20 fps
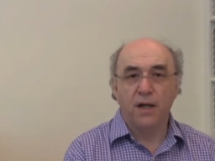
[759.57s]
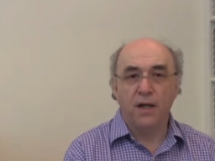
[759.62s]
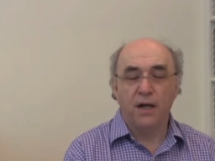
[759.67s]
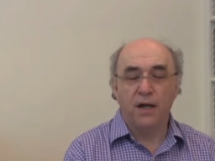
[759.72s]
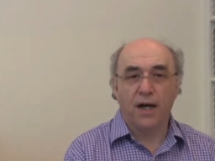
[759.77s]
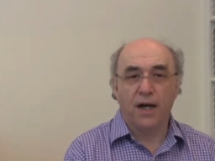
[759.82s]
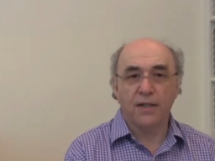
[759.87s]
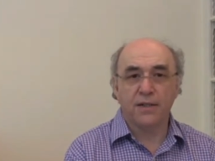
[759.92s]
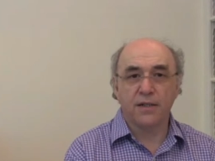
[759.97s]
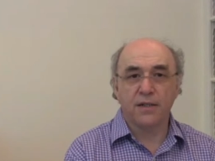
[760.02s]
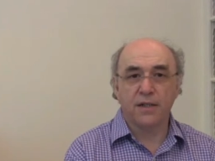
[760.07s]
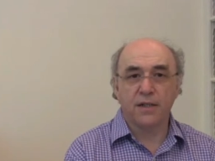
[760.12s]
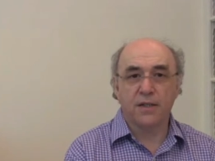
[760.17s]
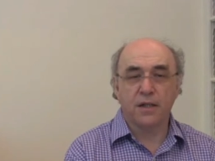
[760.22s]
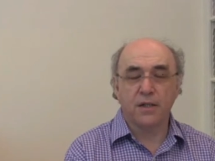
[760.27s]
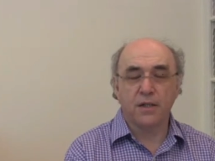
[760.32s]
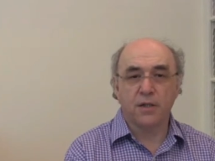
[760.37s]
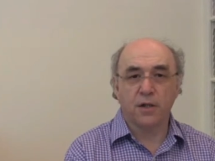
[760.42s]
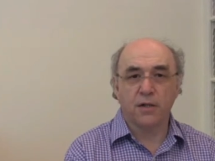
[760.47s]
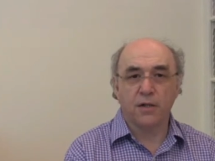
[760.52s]
And
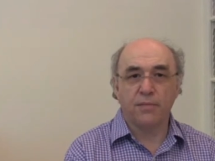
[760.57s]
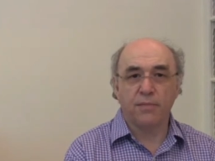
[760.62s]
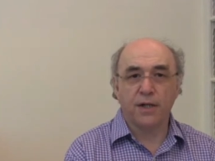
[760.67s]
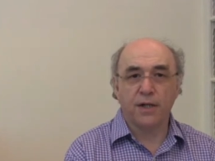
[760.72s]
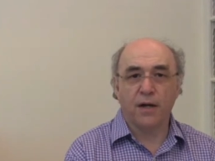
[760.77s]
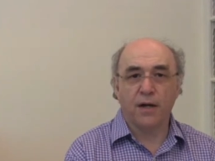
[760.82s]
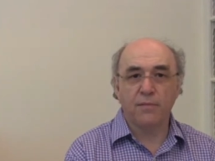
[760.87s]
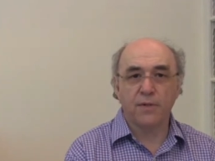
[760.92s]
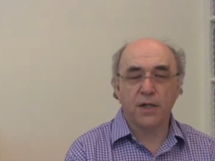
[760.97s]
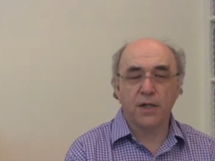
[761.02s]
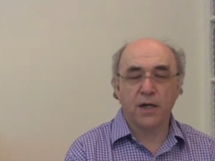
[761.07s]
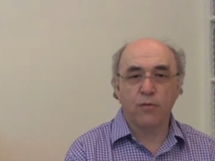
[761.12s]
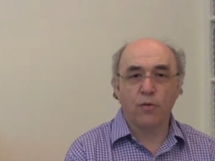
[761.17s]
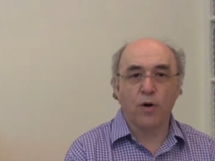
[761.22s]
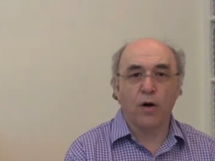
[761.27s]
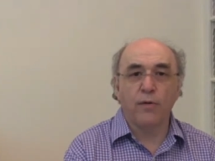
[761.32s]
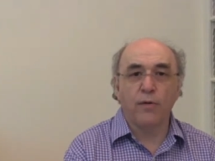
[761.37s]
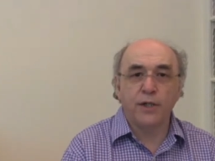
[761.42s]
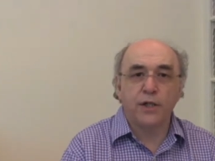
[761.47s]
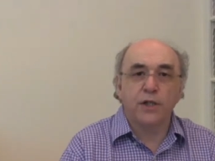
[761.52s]
it sort of becomes a,
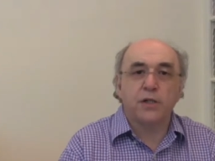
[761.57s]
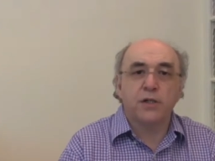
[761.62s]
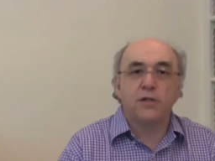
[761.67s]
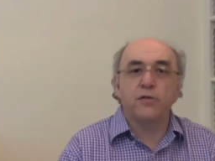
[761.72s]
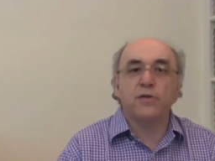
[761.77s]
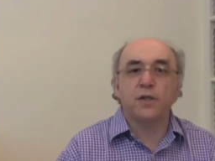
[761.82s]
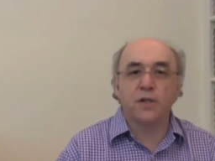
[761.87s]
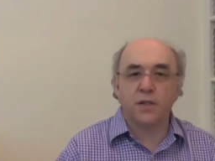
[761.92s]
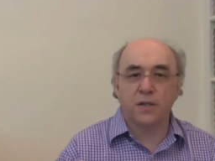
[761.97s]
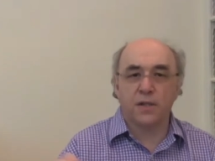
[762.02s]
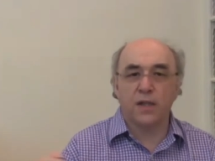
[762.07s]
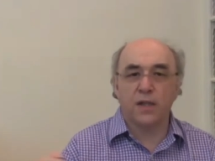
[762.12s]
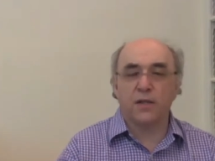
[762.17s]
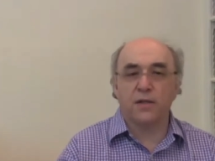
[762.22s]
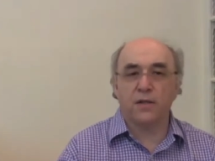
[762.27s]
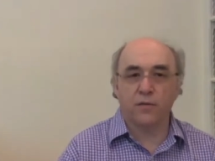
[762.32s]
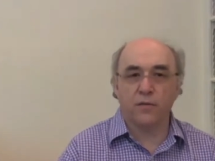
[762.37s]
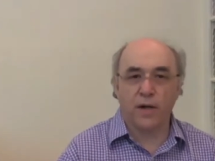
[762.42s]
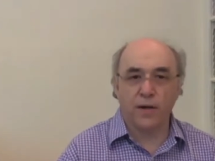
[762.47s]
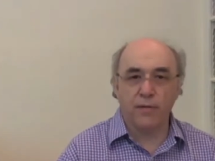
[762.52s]
well, we just do this thing
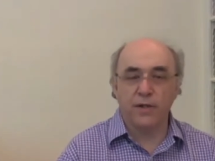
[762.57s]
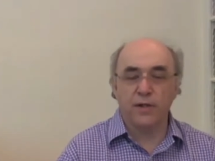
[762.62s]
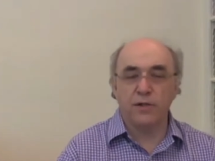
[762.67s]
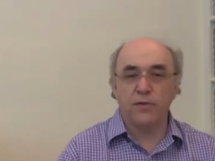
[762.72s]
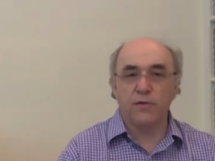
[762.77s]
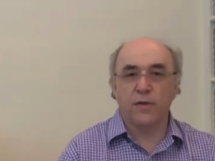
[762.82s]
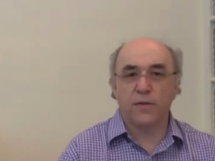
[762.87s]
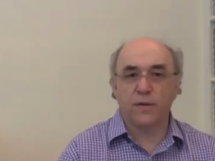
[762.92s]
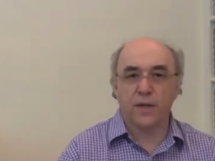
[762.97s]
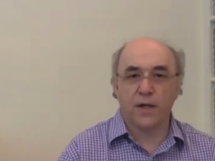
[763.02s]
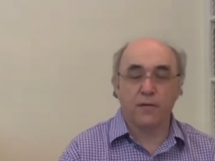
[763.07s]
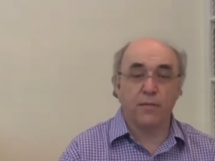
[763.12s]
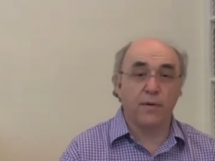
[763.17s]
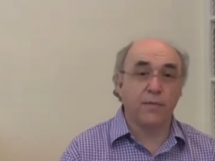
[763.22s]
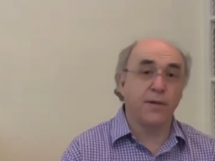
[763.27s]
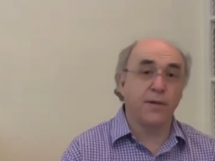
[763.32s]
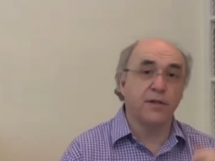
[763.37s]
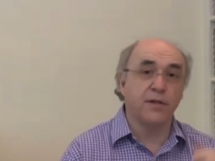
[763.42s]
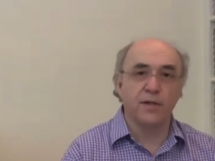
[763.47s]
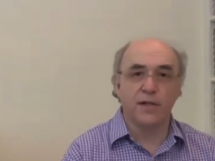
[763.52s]
the way we do the thing.
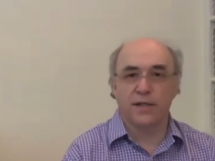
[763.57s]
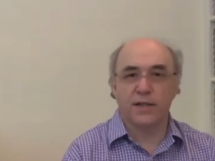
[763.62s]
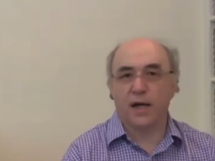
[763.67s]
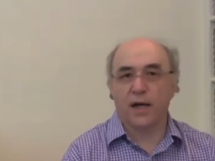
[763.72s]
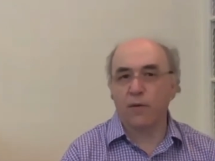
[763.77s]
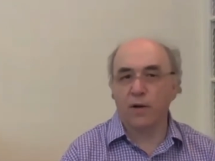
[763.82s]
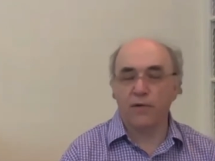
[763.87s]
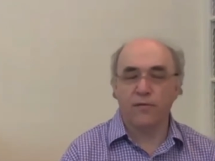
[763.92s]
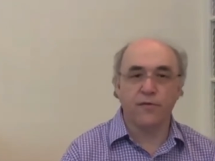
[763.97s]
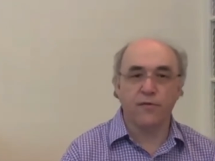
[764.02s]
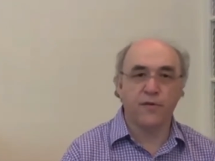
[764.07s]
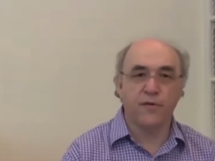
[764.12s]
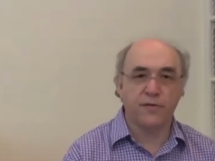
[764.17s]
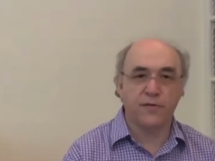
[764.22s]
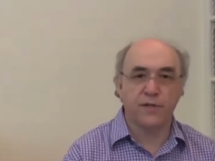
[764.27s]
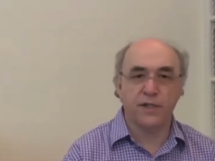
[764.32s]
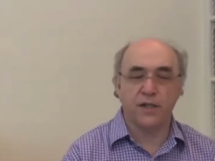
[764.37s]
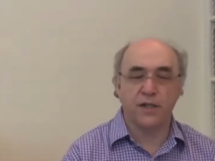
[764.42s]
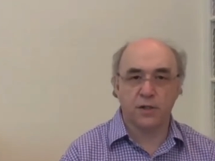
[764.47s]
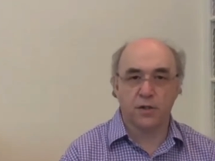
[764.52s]
We've been doing it that way for
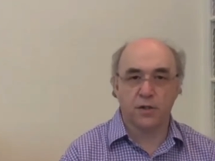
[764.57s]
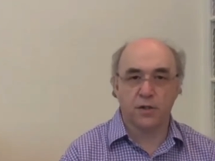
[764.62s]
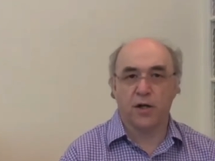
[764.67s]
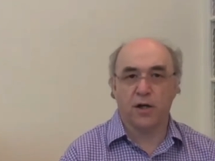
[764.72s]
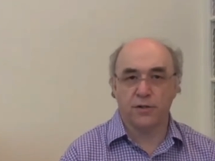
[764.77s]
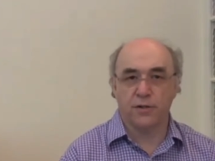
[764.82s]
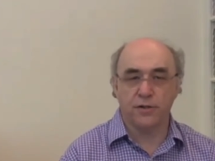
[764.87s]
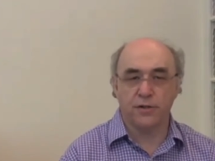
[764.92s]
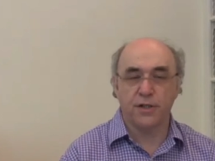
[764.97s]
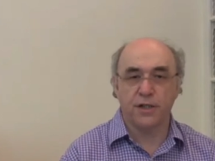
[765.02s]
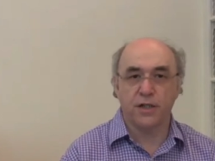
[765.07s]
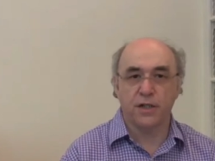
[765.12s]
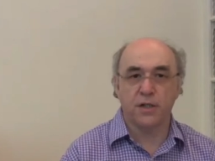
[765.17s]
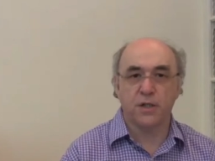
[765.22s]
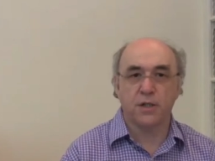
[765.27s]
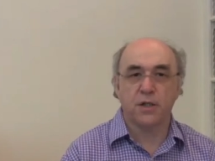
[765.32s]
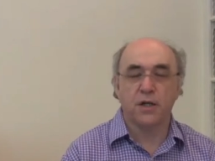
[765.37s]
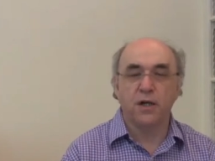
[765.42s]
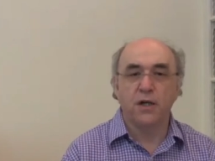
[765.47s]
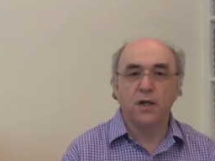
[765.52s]
50 years or 100
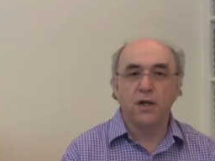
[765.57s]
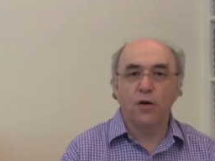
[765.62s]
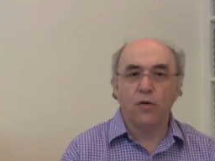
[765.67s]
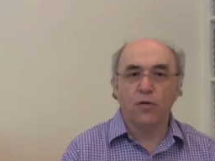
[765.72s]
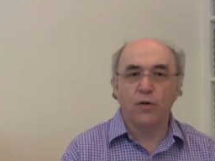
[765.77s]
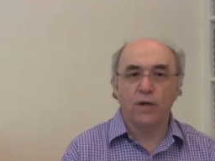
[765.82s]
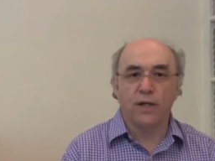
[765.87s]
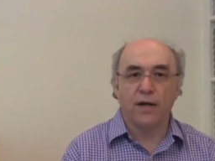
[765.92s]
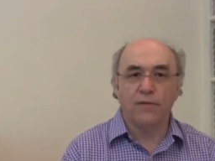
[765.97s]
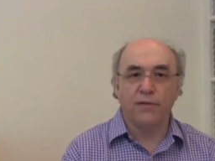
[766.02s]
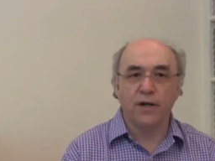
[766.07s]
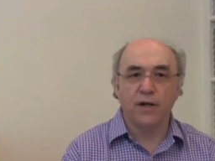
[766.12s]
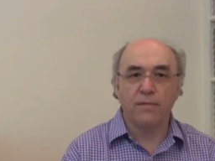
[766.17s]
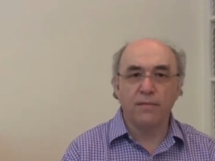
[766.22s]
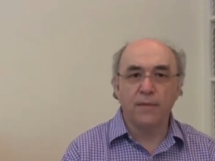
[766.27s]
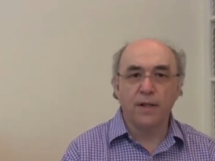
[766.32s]
years or whatever.